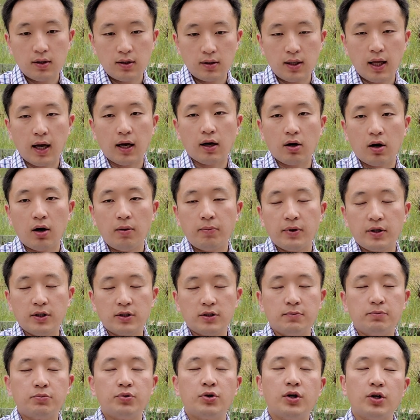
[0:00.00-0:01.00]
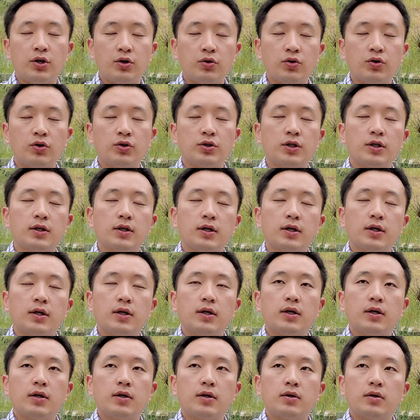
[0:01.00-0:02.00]
that company is pretty good.
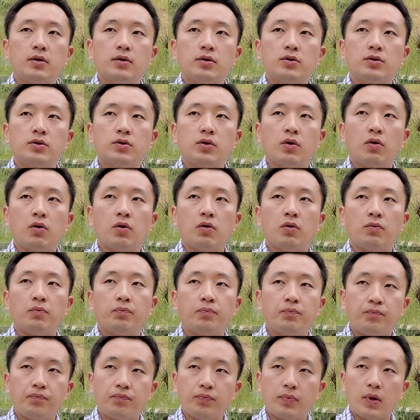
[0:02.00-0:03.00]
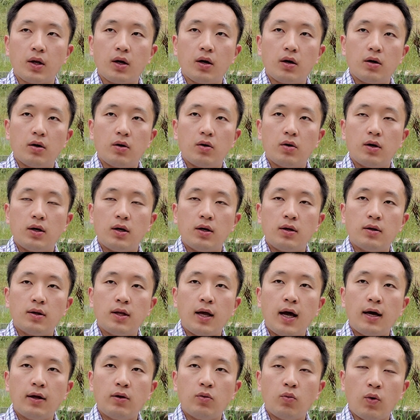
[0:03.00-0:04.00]
So in
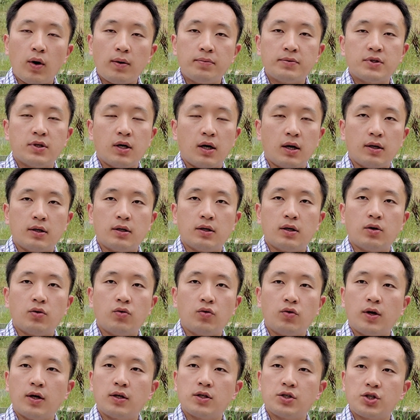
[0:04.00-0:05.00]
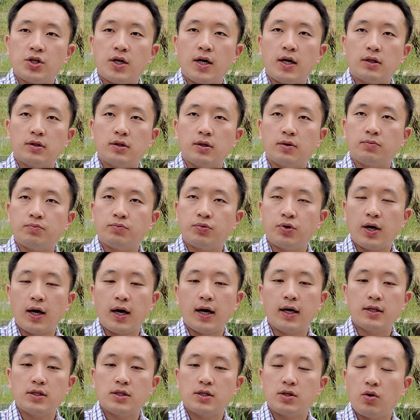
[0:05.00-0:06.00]
that website, you can check the
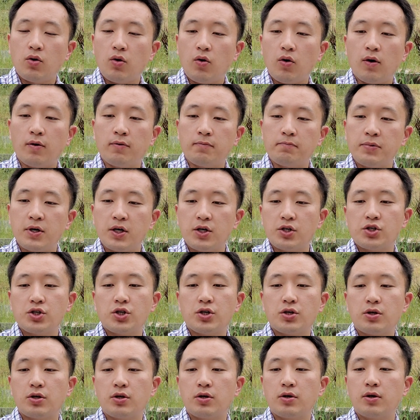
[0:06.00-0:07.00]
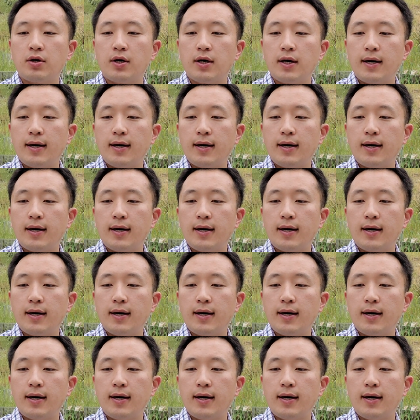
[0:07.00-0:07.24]
price on picture,